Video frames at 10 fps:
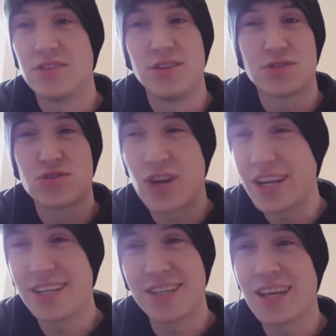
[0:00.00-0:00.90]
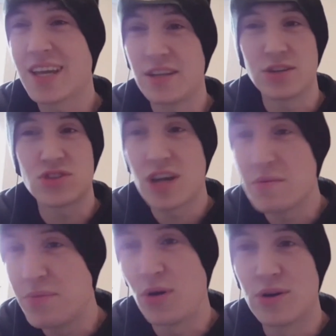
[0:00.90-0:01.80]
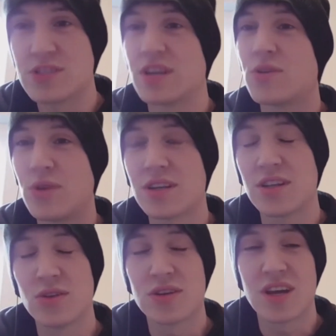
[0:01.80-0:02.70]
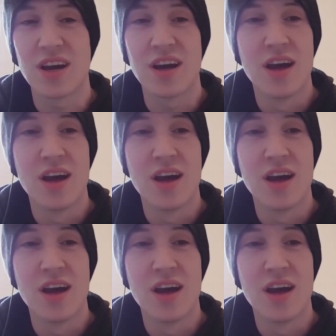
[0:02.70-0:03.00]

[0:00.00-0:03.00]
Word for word: You're trying to take it in. You're trying to pause it and quickly look at it.